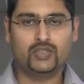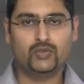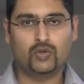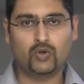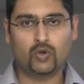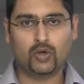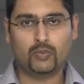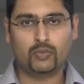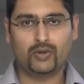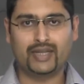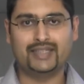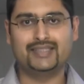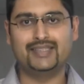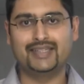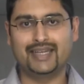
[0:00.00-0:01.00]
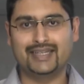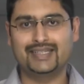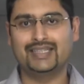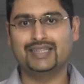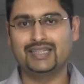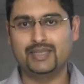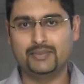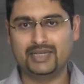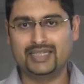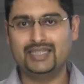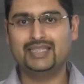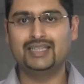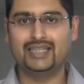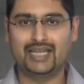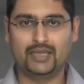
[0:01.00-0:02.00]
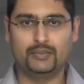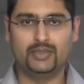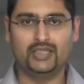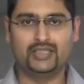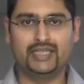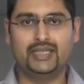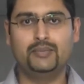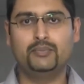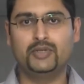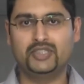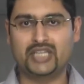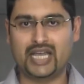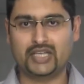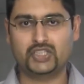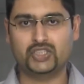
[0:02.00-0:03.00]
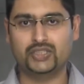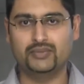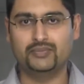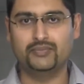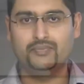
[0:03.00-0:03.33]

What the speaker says: that you incorporate to get limited liability protection.